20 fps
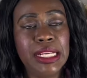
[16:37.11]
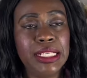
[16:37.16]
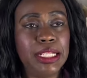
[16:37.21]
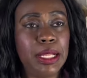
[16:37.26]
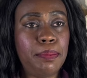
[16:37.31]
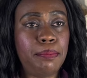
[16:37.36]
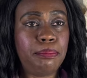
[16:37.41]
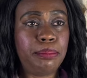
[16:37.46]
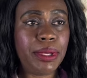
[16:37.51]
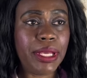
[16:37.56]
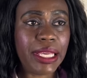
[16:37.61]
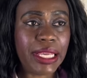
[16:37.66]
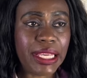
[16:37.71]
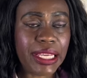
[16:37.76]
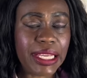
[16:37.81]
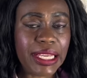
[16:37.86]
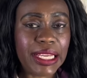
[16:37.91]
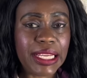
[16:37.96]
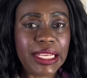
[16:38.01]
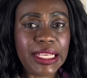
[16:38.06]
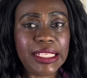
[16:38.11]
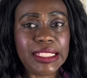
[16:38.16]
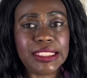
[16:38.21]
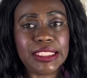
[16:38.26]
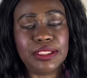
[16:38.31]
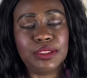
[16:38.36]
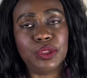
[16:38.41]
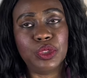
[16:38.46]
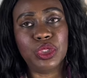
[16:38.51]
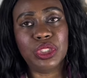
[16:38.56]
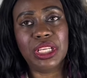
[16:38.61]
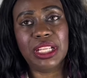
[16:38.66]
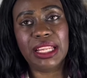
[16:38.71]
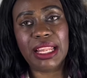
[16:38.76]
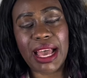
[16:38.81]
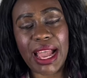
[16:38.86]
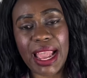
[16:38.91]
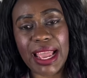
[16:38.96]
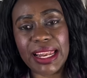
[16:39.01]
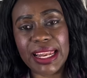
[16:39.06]
the pinks, you know, the
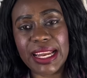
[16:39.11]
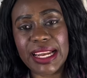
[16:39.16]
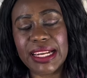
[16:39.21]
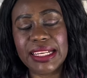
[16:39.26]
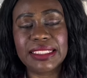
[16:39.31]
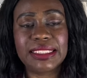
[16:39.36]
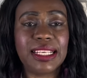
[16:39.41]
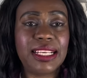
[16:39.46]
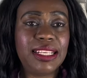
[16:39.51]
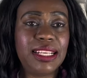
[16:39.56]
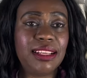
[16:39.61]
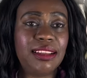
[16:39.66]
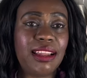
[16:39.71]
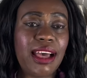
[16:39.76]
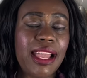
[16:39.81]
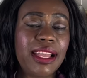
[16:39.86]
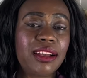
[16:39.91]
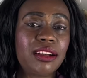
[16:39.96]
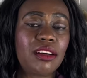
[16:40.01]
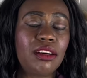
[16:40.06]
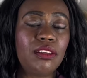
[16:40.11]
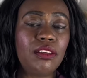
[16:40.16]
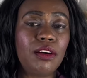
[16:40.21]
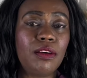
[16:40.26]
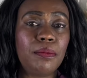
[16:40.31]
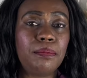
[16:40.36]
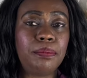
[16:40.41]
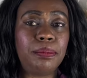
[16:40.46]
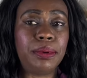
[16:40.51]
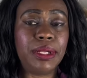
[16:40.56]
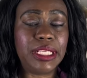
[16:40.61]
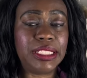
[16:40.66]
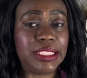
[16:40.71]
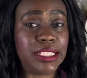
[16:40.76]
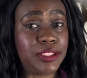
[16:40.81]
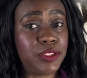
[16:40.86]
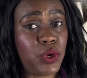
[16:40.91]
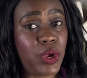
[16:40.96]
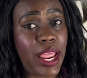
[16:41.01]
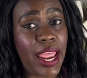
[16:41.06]
lilacs, any light color
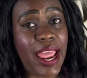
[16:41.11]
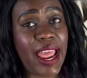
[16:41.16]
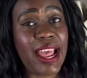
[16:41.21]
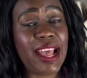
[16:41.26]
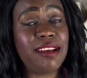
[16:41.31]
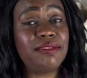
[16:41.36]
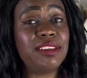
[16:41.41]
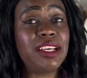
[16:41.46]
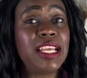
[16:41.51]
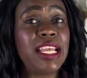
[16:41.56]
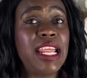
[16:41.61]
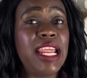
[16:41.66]
blazer you have,